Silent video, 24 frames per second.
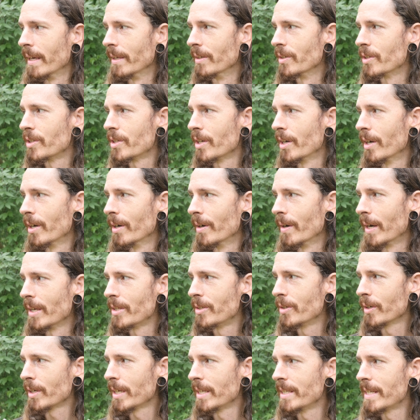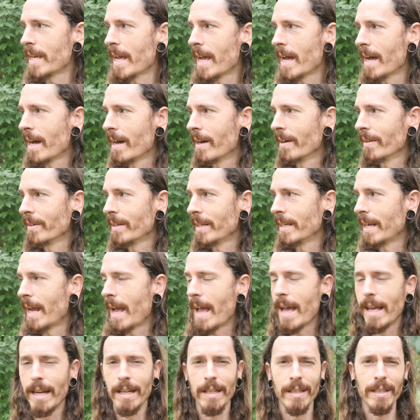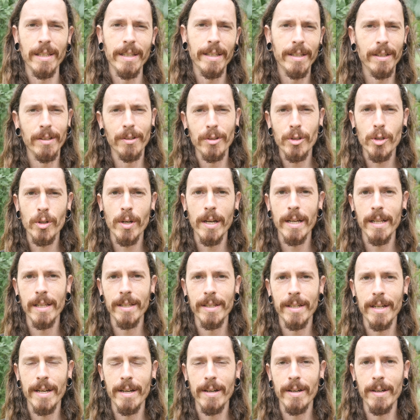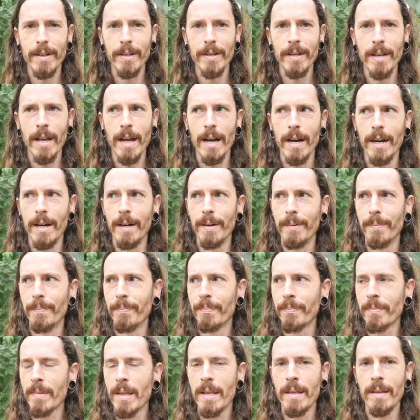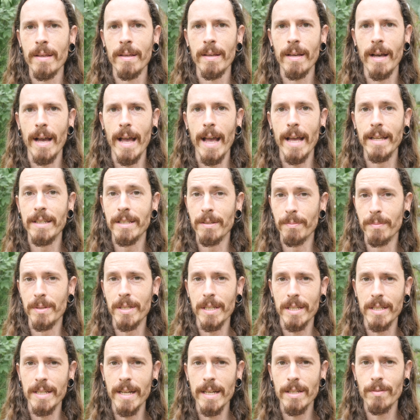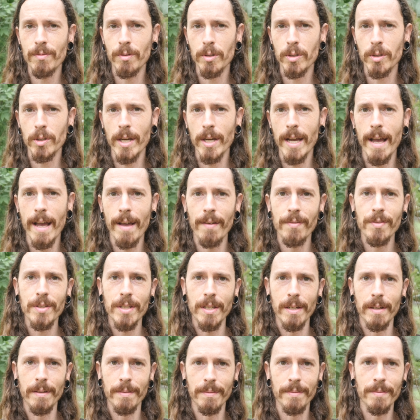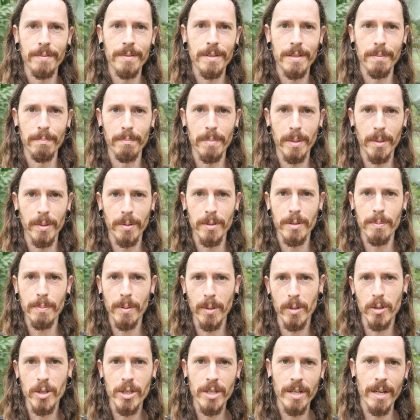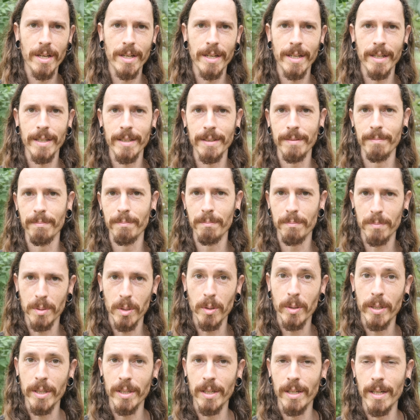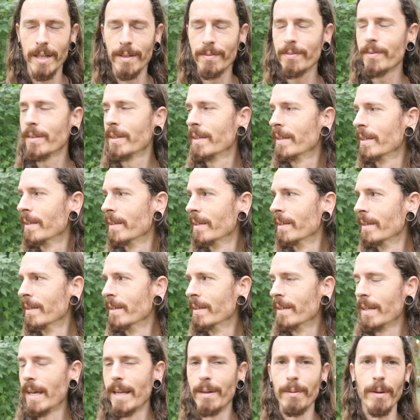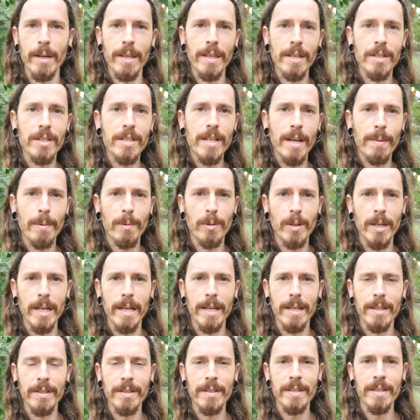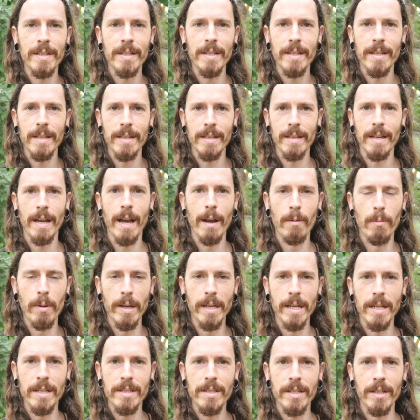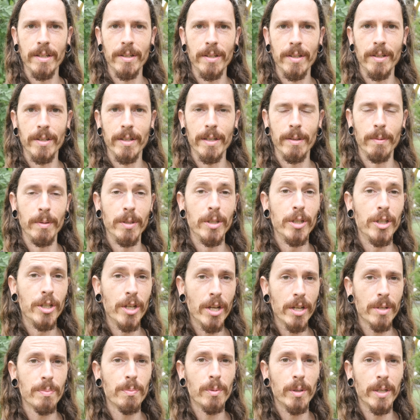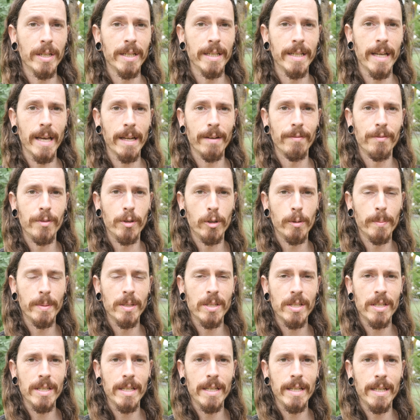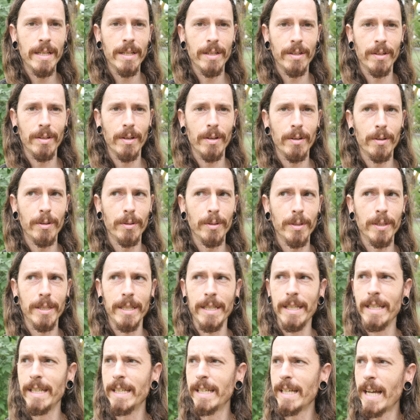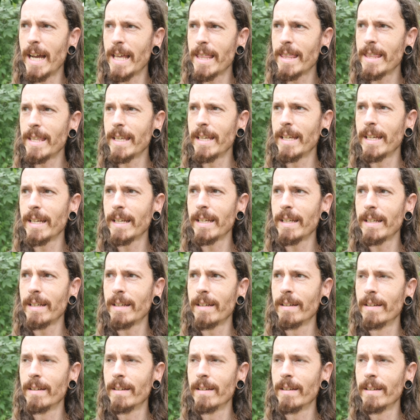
And so I took it down and I had a little trial and error. Um, I had some successful grafts and some birds perched on it and broke it off. Anyway, this time around, I waited till it was just breaking out of dormancy and early, I think,